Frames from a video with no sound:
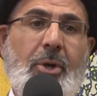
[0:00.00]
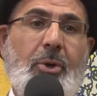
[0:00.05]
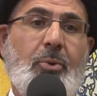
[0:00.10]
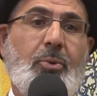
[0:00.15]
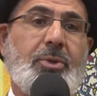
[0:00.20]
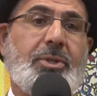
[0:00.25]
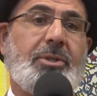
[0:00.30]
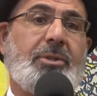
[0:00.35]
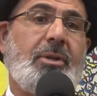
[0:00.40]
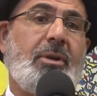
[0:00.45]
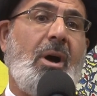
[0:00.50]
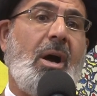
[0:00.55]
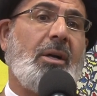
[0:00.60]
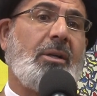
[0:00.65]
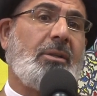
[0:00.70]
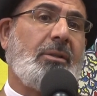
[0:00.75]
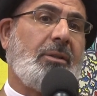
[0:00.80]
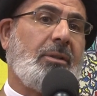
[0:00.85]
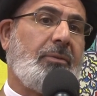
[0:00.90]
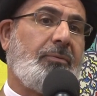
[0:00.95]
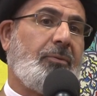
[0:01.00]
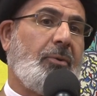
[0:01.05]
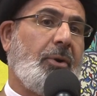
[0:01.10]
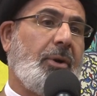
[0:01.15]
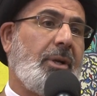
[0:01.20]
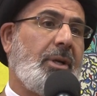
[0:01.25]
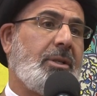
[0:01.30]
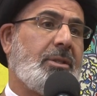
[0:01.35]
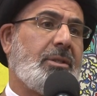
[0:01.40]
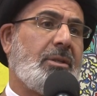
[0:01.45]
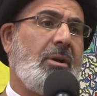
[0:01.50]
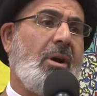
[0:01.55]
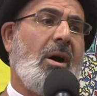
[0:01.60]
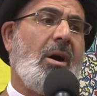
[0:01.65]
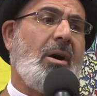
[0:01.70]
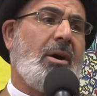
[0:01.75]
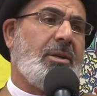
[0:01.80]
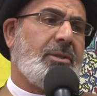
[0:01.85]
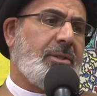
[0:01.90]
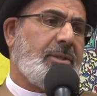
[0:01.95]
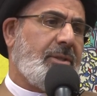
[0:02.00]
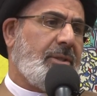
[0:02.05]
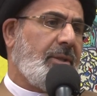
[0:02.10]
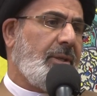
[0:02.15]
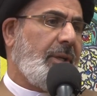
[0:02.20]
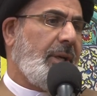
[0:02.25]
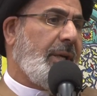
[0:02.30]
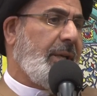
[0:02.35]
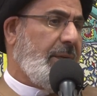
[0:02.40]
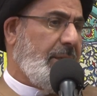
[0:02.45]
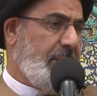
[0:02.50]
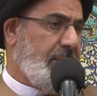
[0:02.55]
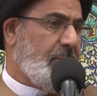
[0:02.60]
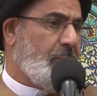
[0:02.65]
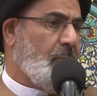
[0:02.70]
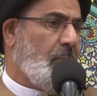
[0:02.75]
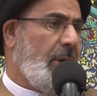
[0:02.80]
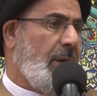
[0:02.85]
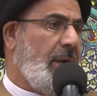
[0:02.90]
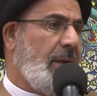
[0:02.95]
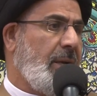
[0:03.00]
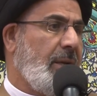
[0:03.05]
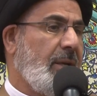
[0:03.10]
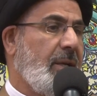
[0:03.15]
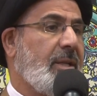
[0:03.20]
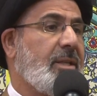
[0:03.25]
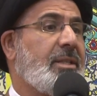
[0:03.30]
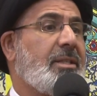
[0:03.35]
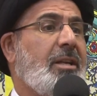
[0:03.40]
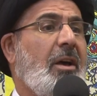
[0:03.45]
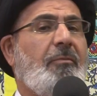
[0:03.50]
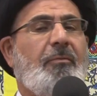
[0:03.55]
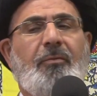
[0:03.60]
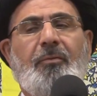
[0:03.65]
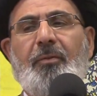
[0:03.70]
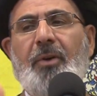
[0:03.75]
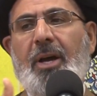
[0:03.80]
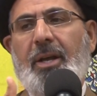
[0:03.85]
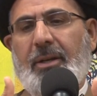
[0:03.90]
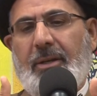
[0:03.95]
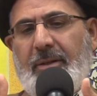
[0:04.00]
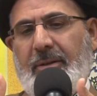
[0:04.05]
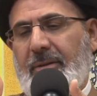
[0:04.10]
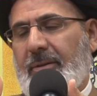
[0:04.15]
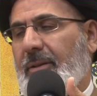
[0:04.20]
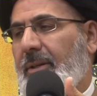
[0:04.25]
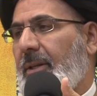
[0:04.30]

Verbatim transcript: who struggle for His cause in His way. Sufan.